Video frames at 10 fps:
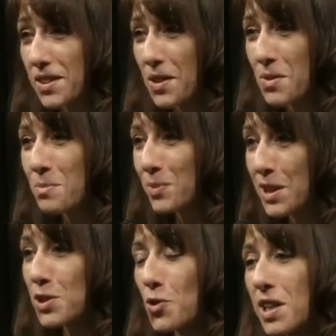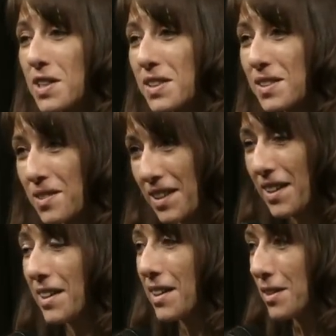So please join us
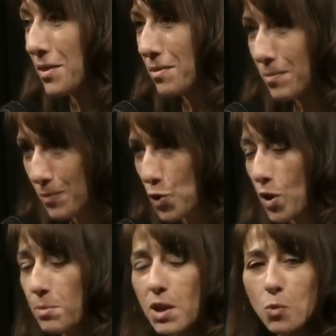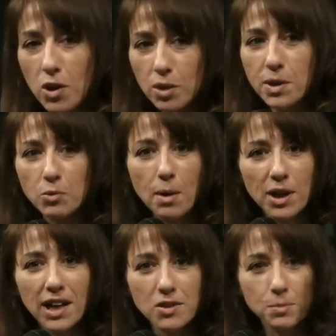and join me in welcoming
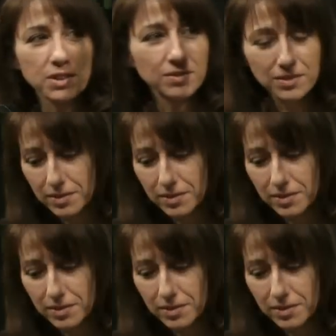Rabbi Hausman.